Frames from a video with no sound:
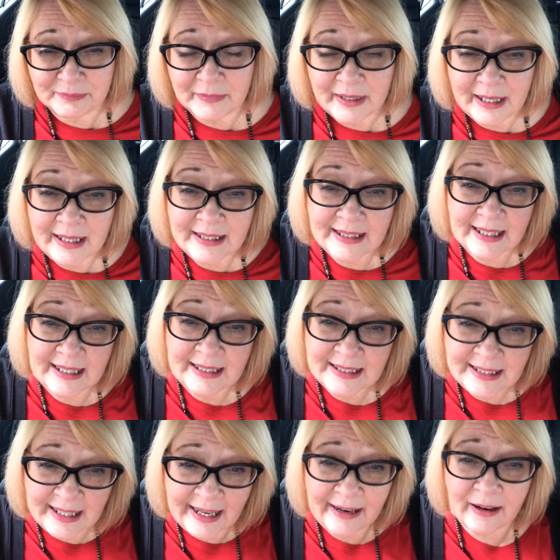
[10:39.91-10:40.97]
It is
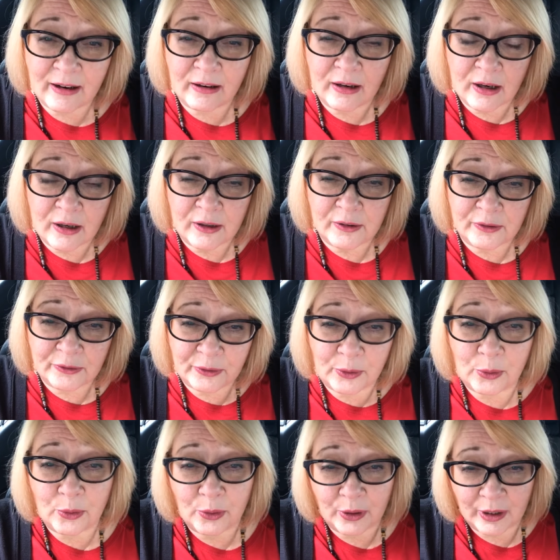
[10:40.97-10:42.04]
there
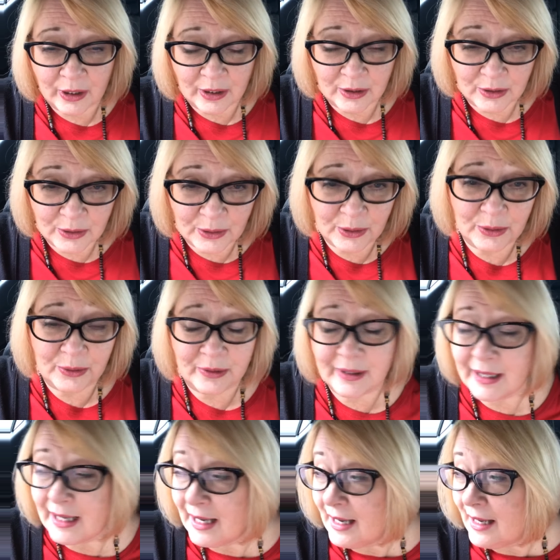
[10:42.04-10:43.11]
for you.
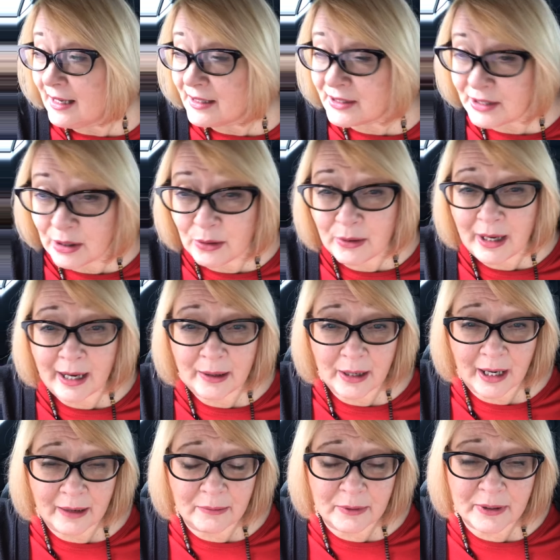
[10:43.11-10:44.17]
So I
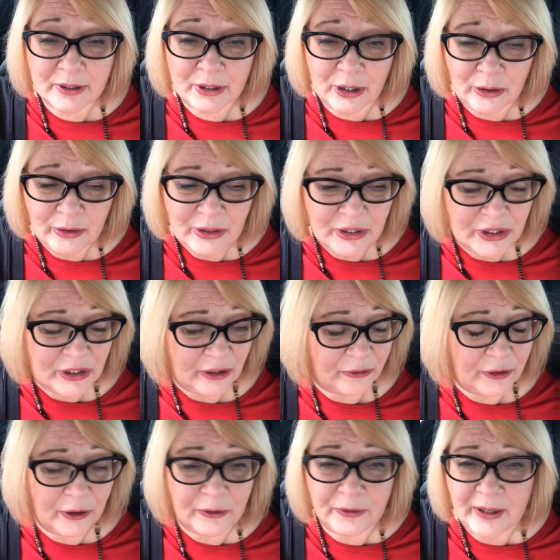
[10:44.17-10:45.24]
encourage you, if
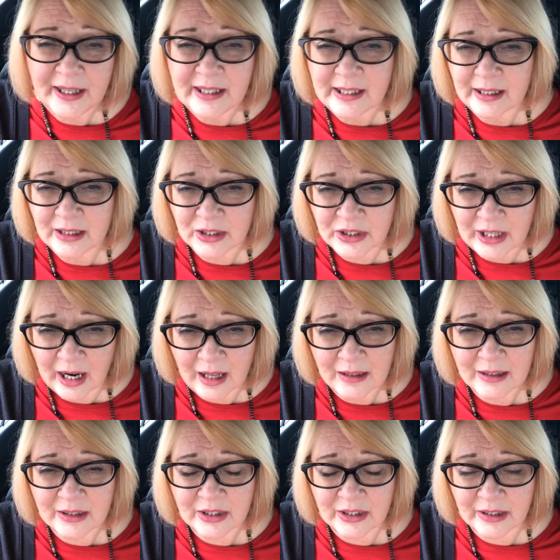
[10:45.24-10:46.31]
you're facing a
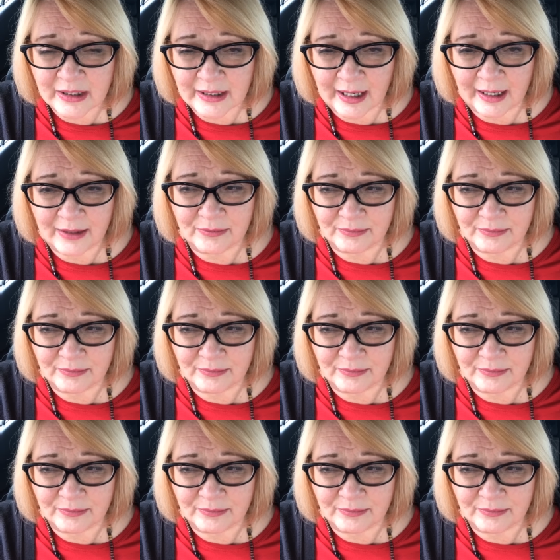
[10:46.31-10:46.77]
challenge today,